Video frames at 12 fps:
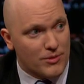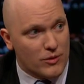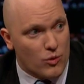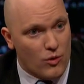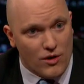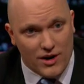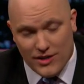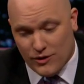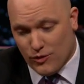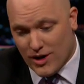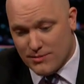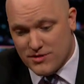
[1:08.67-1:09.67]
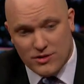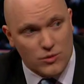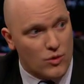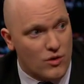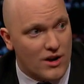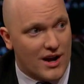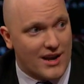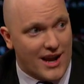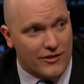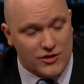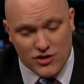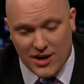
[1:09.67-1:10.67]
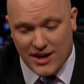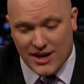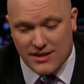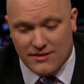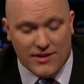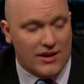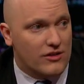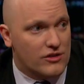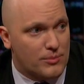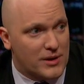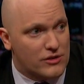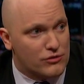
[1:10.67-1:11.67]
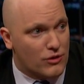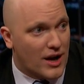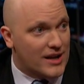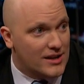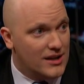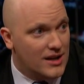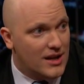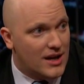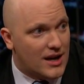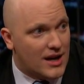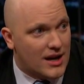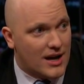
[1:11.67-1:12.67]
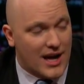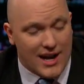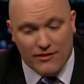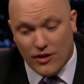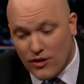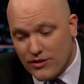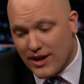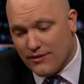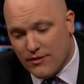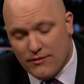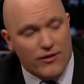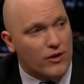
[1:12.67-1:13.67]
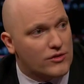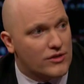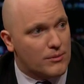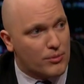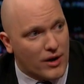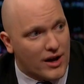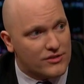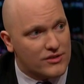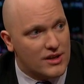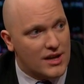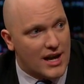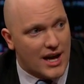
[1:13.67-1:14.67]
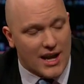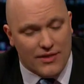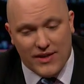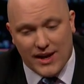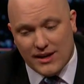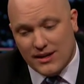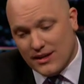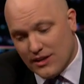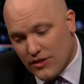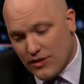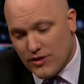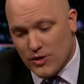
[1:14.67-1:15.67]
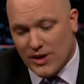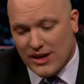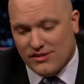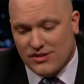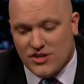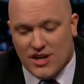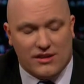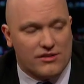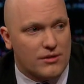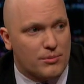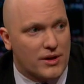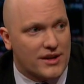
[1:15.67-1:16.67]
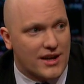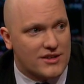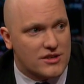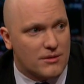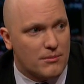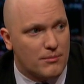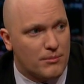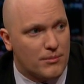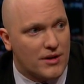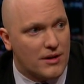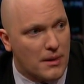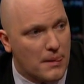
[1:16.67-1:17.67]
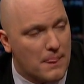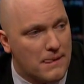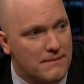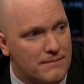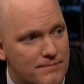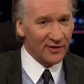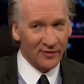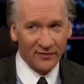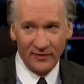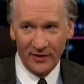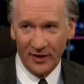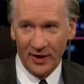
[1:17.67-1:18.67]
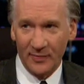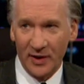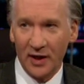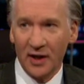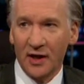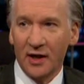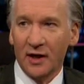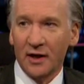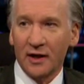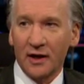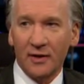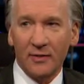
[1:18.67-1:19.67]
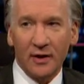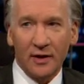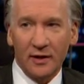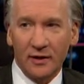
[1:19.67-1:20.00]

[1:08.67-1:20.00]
up the war and the run up to the war, and now they're trying to get the veterans piece right. Uh, and I've heard that from folks in the press, and I think they're viewing it as a chance to play catch up. But they are pretty brave to go over there. They are, and, and, and to be uh, honest